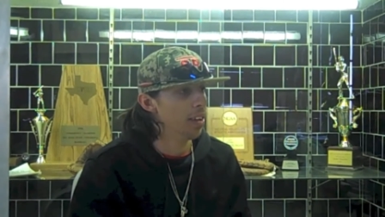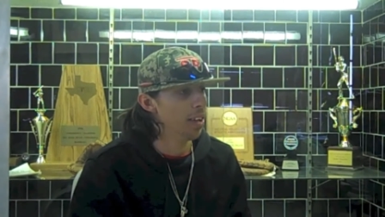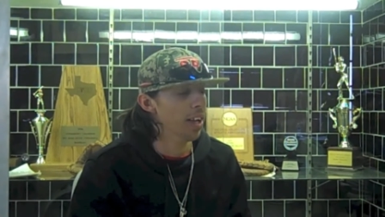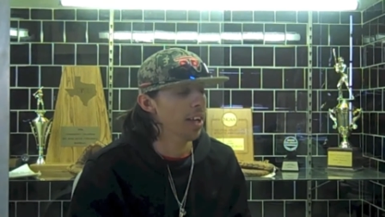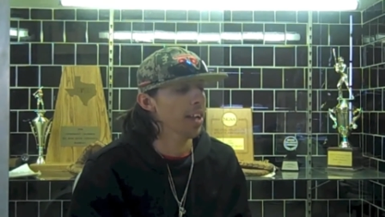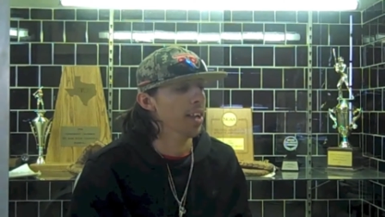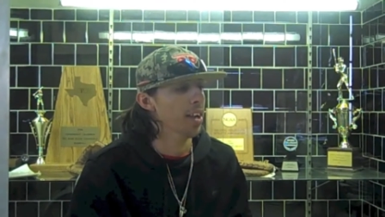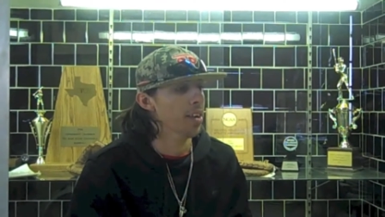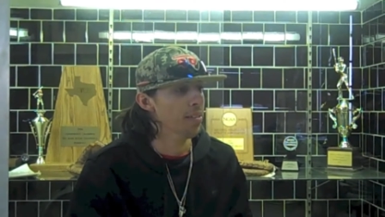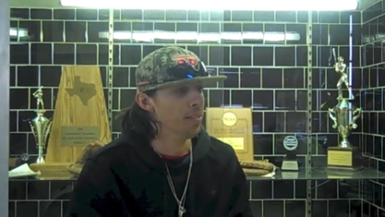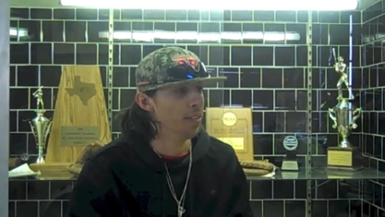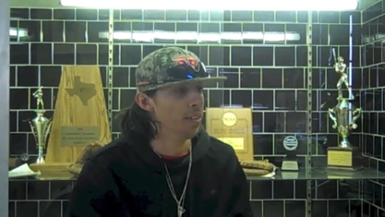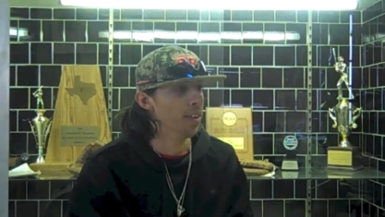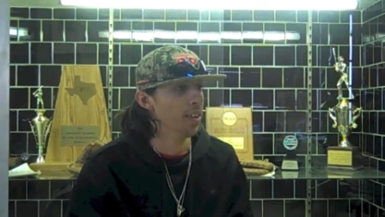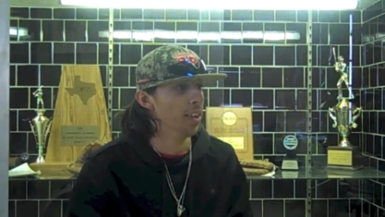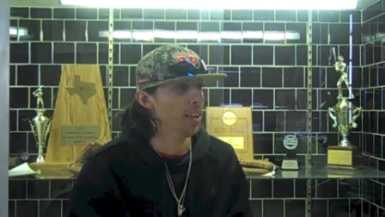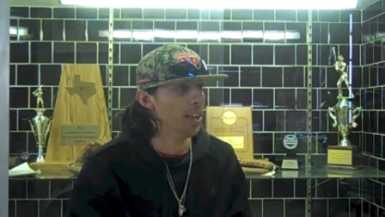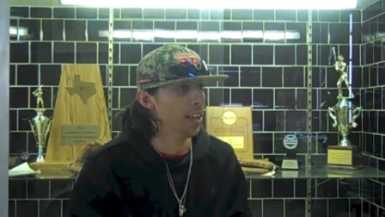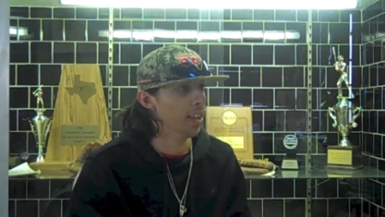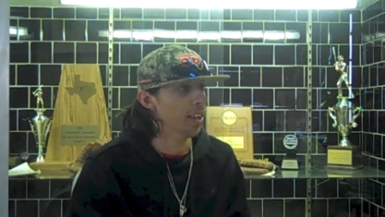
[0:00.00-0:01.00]
Yeah,
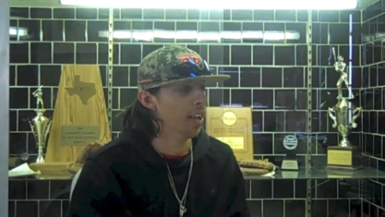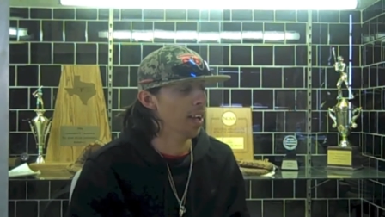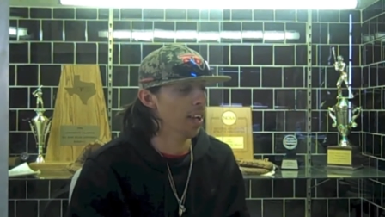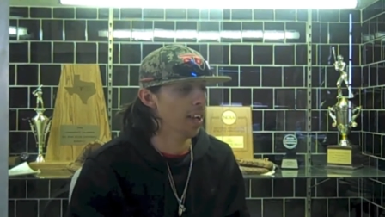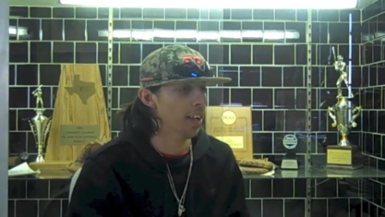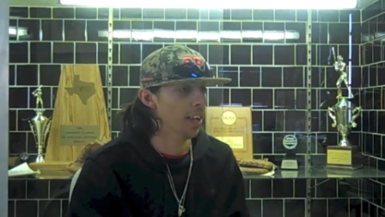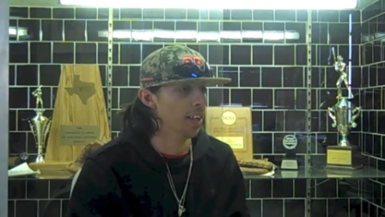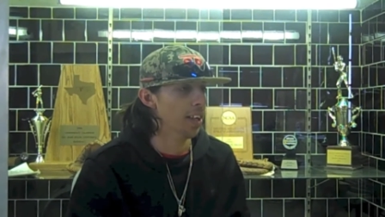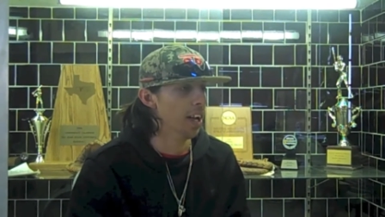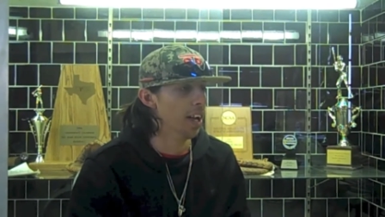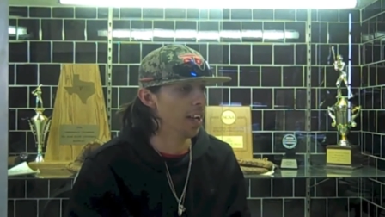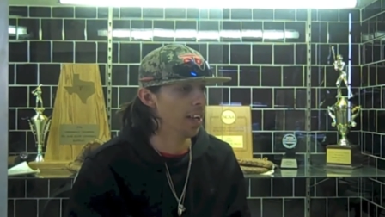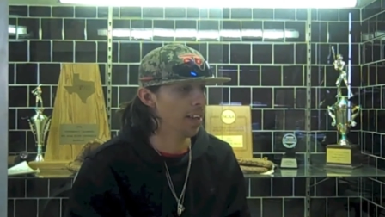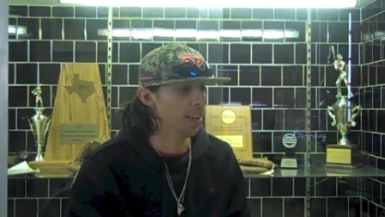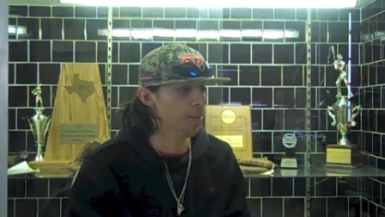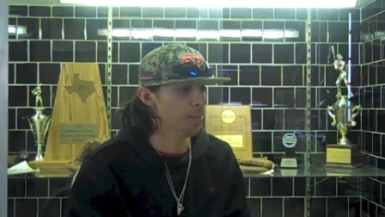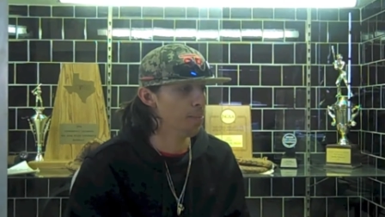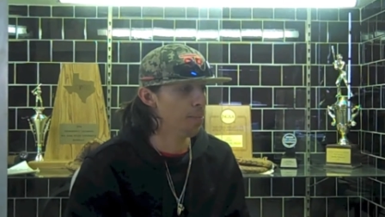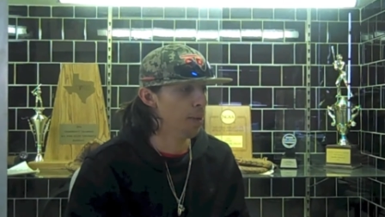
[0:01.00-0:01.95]
definitely. I